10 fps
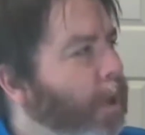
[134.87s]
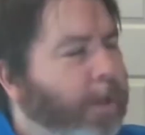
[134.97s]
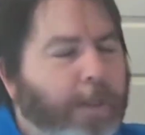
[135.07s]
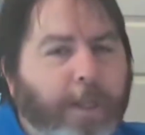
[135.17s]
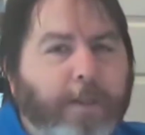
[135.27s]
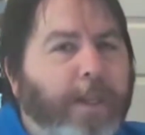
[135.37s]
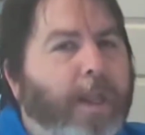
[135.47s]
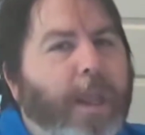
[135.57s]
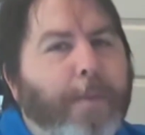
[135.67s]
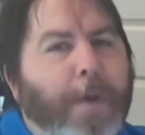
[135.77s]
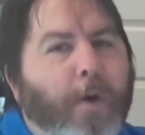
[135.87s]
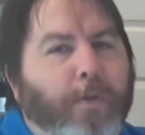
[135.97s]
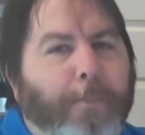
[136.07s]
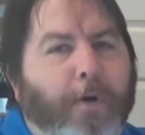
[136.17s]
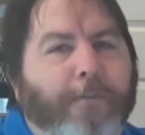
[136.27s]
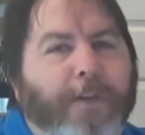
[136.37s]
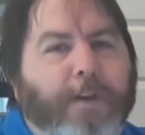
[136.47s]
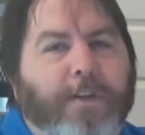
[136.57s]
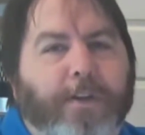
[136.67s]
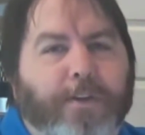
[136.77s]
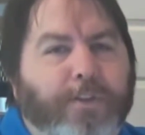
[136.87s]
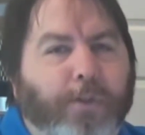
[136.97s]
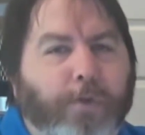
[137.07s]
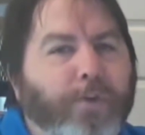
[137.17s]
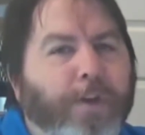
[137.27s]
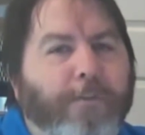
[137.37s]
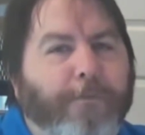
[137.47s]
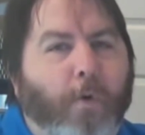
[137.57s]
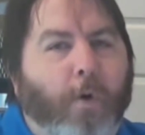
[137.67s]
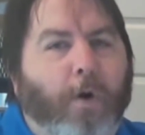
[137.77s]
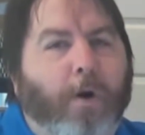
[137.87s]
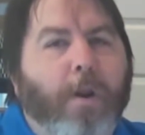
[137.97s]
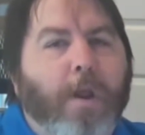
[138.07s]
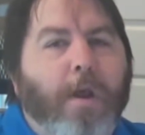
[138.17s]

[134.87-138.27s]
Yealink came out with a perfect solution for